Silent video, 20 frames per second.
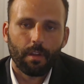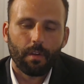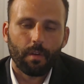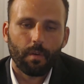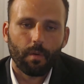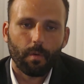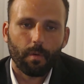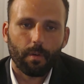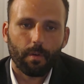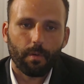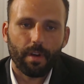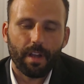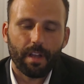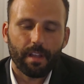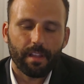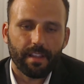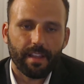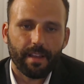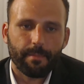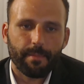Well,
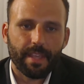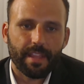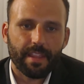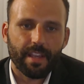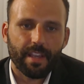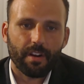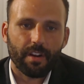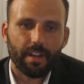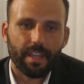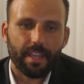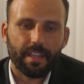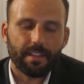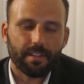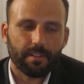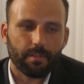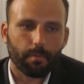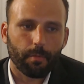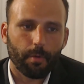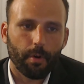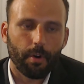I mean, there is a
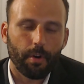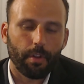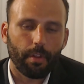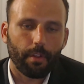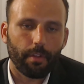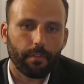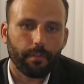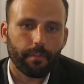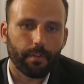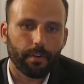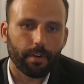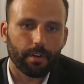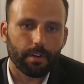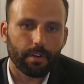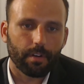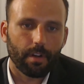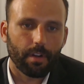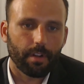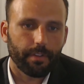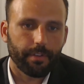role for
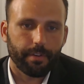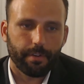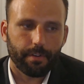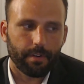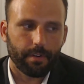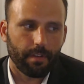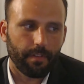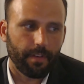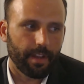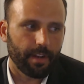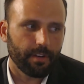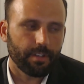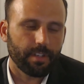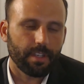alternative energy.